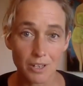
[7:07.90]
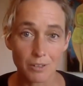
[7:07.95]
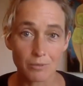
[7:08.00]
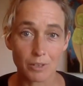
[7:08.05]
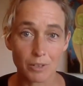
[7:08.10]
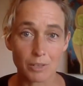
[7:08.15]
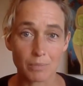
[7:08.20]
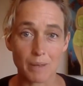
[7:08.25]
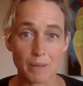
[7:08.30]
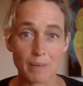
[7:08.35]

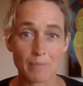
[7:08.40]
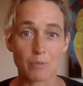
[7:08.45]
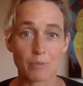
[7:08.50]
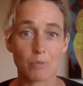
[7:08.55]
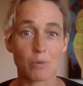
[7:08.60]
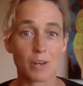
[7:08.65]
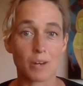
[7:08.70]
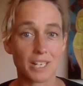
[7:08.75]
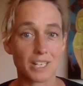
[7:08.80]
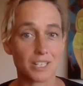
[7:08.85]
with people
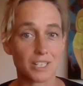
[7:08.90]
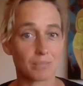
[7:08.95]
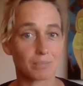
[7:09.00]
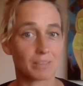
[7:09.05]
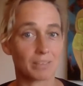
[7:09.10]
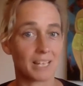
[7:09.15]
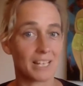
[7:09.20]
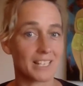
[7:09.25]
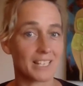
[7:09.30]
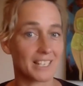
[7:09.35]
wanting to
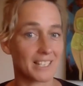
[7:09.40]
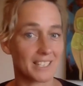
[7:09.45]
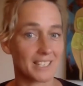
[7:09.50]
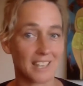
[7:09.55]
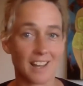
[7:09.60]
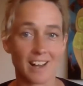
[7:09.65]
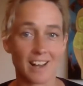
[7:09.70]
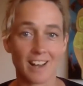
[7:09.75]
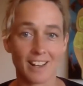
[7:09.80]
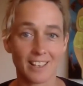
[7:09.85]
play the
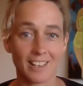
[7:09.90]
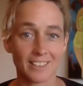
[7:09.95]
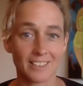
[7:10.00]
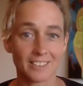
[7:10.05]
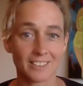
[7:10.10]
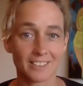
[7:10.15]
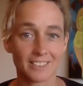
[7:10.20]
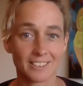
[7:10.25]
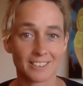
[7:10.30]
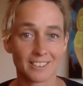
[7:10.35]
guitar,
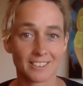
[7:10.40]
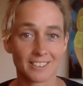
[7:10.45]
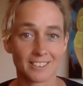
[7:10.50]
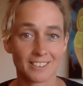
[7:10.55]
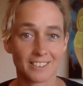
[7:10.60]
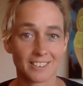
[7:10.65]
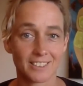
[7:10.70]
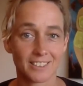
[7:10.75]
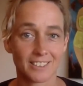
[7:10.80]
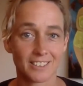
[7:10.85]

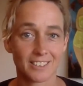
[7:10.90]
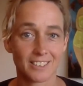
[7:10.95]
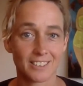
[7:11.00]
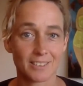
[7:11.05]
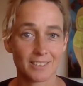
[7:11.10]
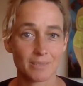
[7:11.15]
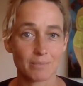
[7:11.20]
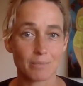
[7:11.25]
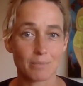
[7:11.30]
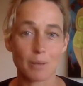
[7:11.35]

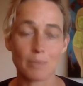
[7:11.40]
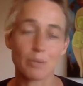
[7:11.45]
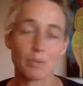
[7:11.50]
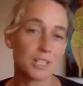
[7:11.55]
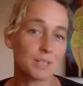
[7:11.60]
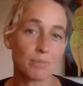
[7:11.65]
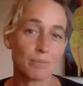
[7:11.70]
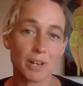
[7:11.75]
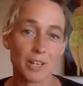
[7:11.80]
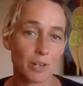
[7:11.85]
my
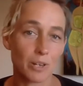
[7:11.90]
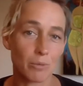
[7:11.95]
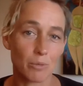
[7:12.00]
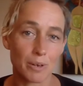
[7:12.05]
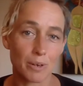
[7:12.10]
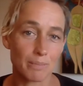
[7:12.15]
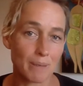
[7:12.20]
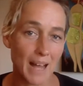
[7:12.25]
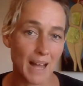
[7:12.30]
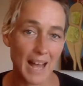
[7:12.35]
boss might not
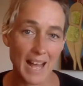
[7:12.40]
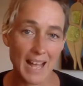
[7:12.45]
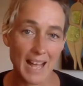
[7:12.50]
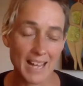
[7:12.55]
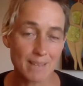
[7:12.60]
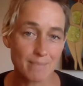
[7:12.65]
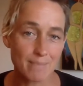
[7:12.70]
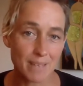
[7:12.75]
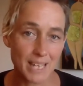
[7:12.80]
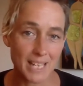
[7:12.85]
want to
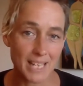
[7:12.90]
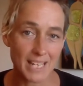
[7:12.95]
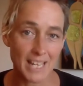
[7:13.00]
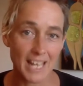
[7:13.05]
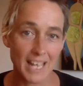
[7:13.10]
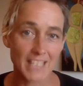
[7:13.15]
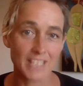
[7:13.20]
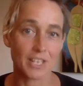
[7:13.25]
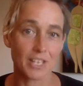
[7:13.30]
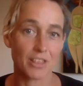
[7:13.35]
pay me
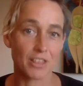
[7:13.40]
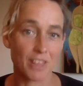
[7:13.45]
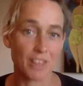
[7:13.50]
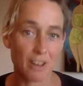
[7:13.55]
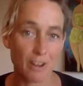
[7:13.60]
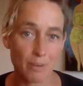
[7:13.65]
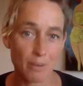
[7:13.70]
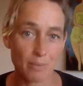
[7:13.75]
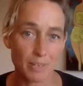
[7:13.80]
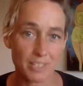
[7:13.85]
as a
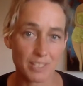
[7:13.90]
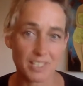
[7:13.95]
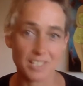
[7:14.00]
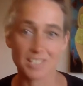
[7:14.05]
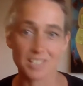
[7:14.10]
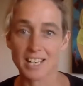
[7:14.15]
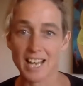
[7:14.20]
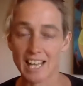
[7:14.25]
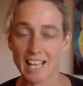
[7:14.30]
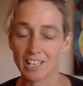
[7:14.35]
therapist,
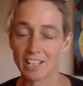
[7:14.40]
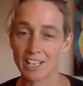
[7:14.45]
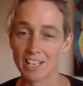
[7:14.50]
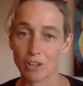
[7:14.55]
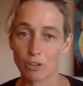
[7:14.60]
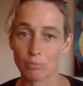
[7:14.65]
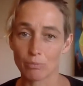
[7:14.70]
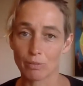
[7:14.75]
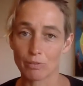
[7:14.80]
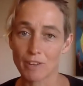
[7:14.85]
as an allied
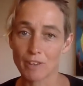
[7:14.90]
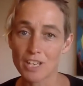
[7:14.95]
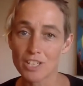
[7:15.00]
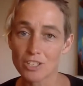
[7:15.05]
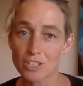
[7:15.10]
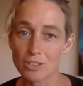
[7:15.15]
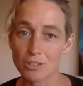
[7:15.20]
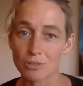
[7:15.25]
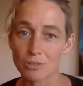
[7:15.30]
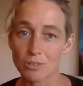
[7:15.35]
health
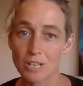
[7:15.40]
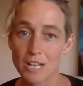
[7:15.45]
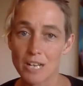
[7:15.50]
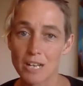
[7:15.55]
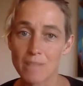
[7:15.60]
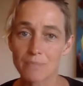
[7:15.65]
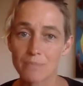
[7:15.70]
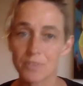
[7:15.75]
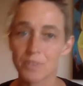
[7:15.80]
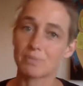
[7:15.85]
professional,
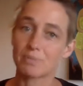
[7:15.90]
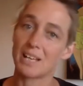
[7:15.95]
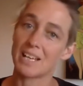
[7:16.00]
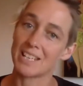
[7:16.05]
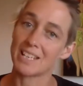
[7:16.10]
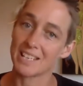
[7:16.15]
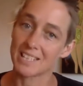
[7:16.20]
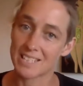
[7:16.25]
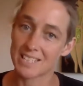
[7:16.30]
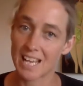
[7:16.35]
to play
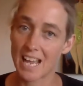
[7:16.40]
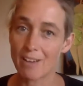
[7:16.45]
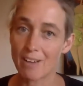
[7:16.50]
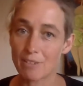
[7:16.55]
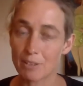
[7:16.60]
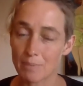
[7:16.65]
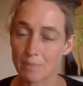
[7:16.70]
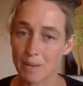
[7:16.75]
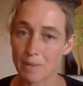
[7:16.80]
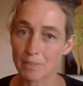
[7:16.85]
the guitar
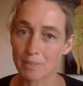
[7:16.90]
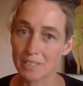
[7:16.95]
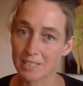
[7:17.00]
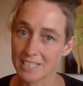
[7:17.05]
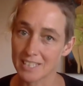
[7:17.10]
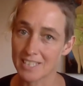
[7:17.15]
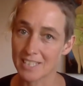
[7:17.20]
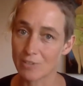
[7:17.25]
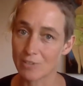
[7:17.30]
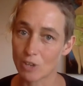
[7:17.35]
with people
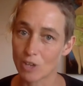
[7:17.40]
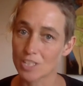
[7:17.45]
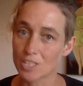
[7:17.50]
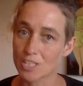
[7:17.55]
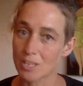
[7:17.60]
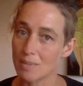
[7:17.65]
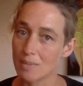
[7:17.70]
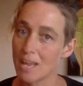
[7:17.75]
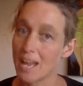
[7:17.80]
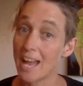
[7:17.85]
unless I've got
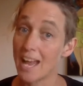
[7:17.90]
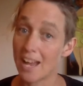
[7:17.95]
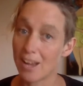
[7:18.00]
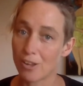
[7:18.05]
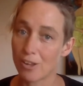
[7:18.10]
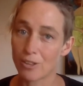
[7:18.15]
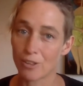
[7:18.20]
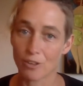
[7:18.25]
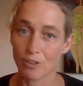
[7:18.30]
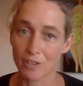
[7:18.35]
some
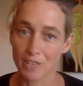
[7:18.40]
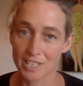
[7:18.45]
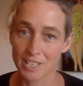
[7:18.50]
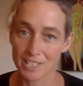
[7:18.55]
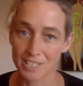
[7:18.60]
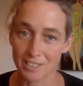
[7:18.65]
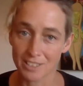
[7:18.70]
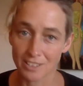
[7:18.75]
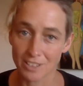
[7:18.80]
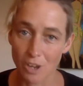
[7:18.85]

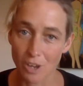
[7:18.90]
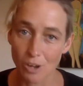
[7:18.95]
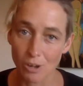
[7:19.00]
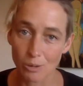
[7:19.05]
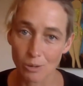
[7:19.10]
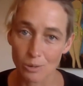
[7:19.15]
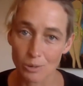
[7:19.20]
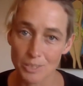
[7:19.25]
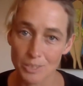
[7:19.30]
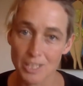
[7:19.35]
health-oriented
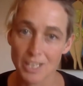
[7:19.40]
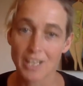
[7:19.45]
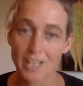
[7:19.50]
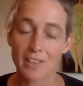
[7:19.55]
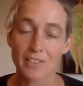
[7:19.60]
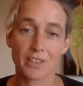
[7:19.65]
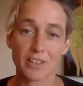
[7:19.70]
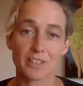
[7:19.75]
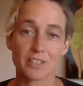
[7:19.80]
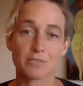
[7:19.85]
goals
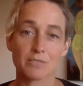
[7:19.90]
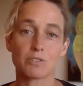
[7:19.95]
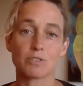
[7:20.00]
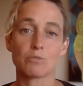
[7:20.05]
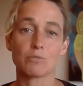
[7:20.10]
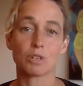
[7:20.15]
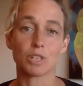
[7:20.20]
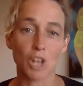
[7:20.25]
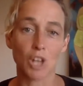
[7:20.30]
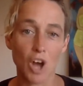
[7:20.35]
that
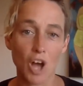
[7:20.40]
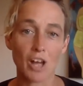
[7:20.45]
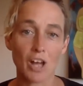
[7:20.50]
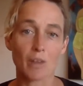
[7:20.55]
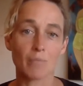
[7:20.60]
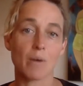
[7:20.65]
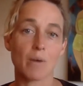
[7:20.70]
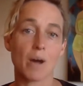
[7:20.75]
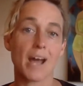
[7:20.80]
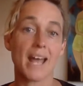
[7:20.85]
rely
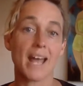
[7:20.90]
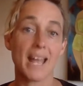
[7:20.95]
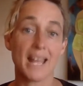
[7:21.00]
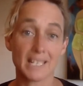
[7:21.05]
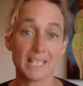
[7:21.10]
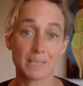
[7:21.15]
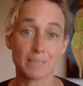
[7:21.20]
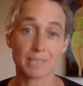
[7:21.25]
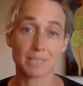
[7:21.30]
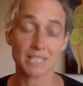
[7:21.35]
on my
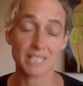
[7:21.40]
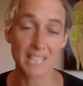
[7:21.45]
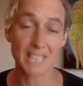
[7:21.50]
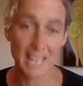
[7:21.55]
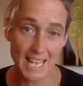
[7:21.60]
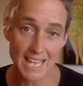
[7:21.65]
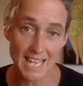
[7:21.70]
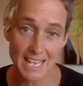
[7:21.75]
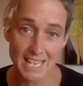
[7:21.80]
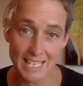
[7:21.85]

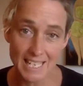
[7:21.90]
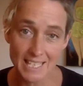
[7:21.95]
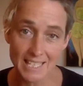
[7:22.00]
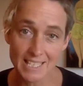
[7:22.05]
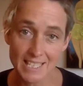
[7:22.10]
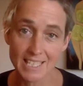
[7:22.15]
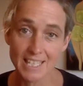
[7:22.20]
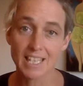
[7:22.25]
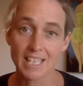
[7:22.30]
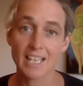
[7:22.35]

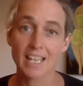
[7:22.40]
expertise